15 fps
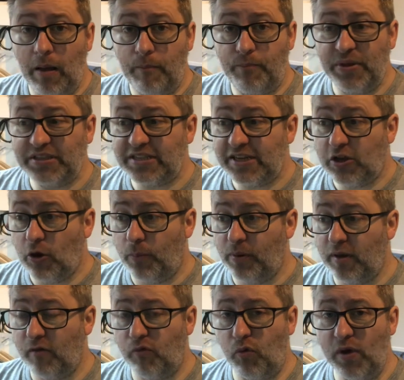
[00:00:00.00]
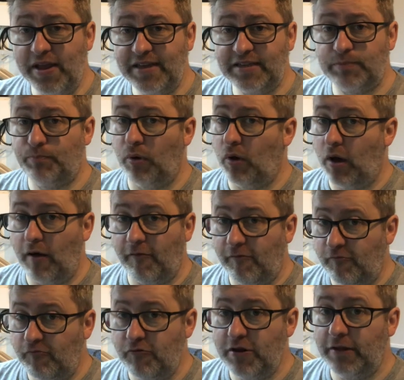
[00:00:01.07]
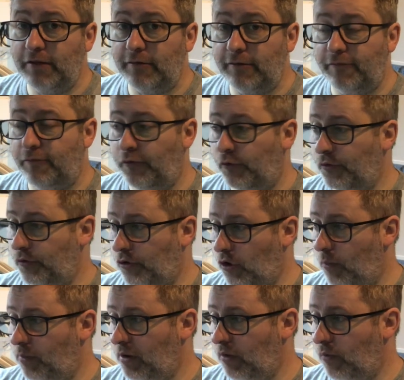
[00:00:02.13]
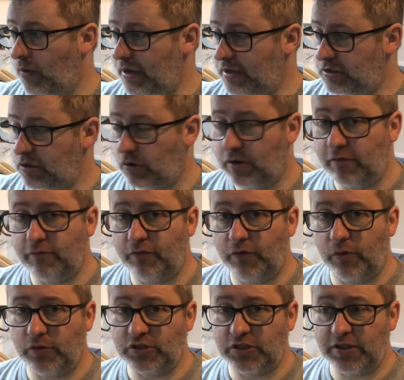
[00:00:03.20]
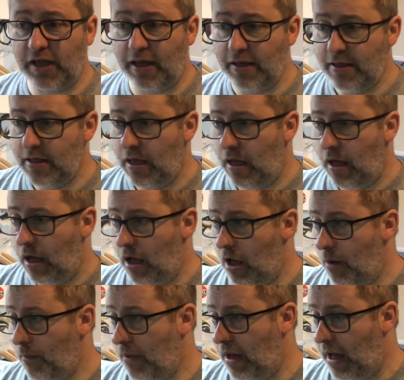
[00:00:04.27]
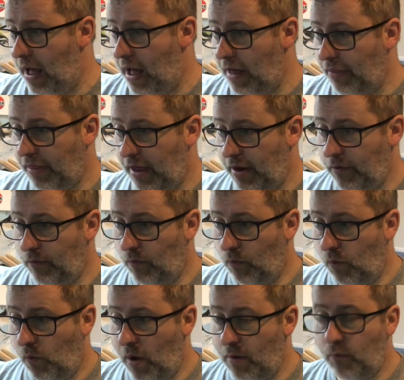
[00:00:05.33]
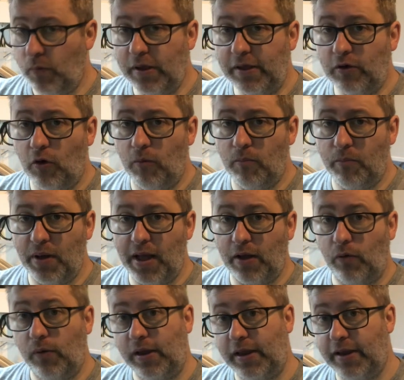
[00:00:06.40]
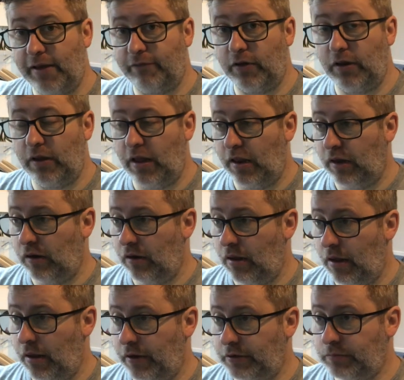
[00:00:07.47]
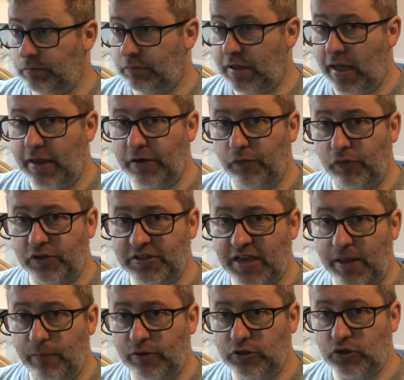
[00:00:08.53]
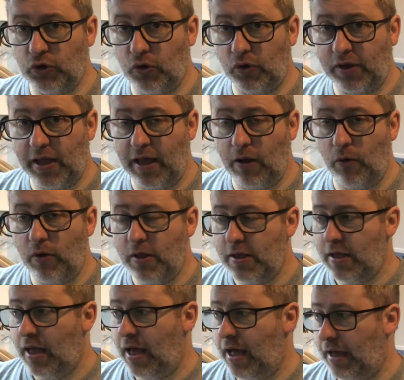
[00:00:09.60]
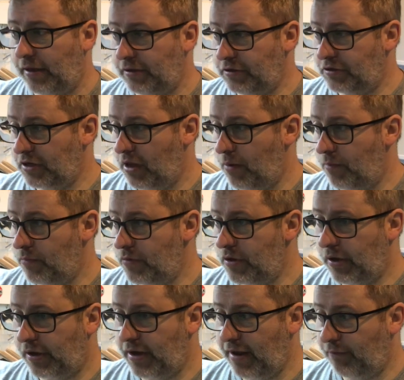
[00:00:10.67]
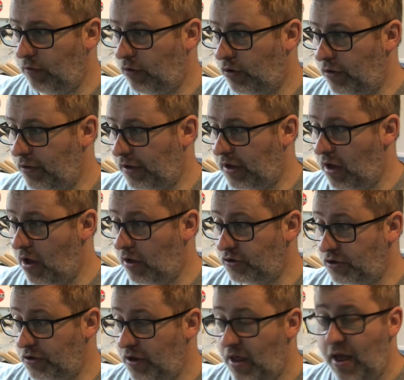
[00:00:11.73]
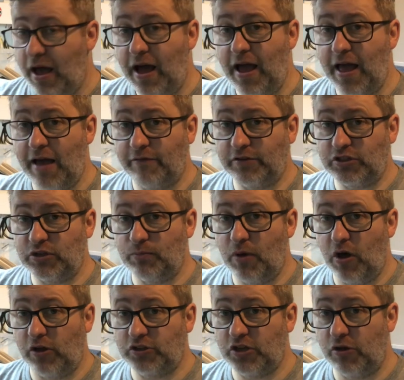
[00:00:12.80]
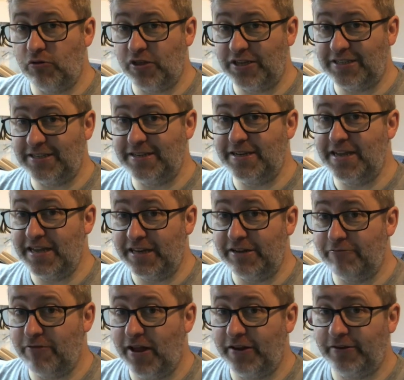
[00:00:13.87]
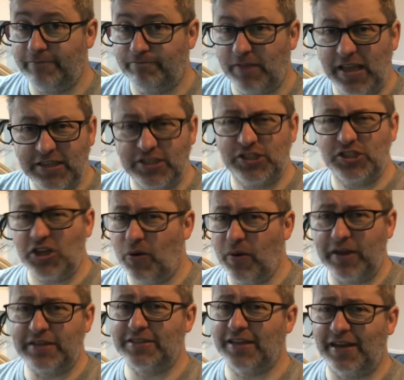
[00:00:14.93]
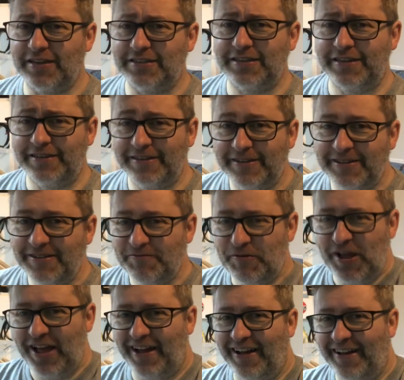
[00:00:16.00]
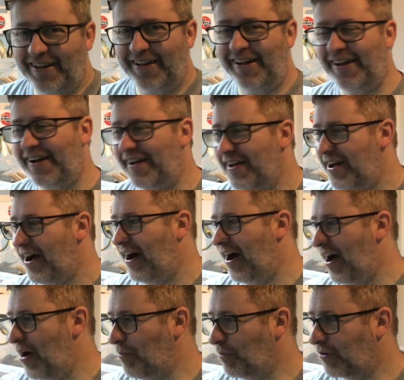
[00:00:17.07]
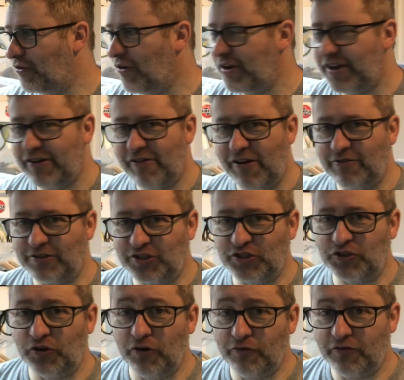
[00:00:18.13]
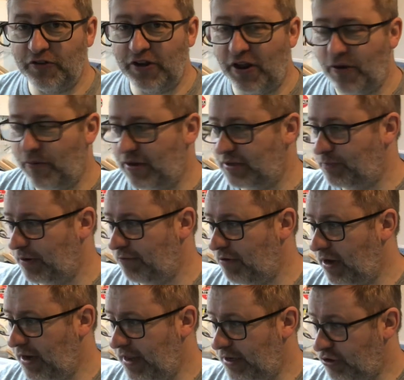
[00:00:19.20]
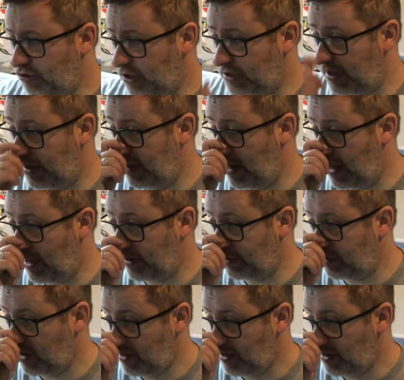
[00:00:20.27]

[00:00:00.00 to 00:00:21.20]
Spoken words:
busy couple of weeks, but a real fun couple of weeks, looking forward to that. And then when we come back, we can have a get another table talk out, and you can have a look at the garden. I have a tomato that's nearly red. So exciting. Growing your own stuff, you know, it's been really interesting. And